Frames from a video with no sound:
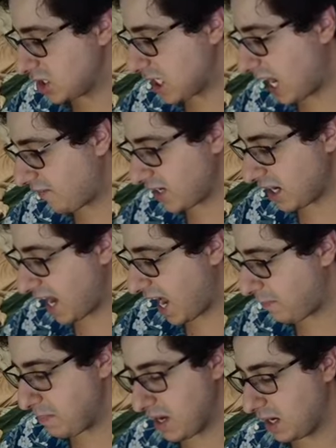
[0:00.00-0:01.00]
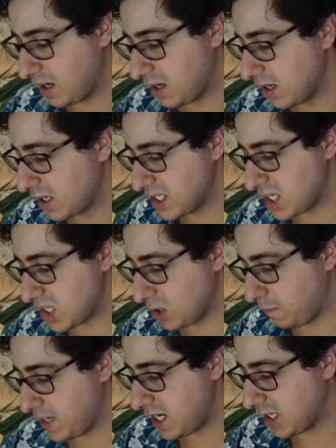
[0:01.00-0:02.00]
Just having a nap, man.
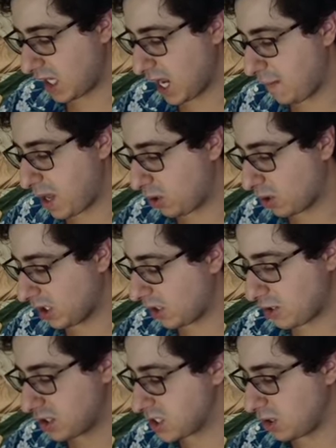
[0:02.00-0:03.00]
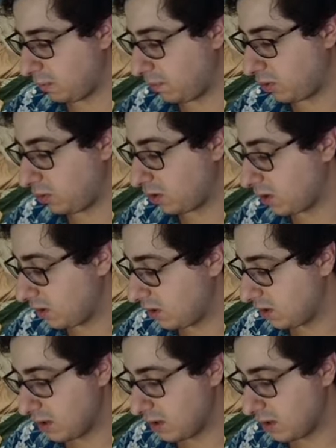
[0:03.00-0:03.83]
Sizzlipede, Glameow, Galarian Slowpoke,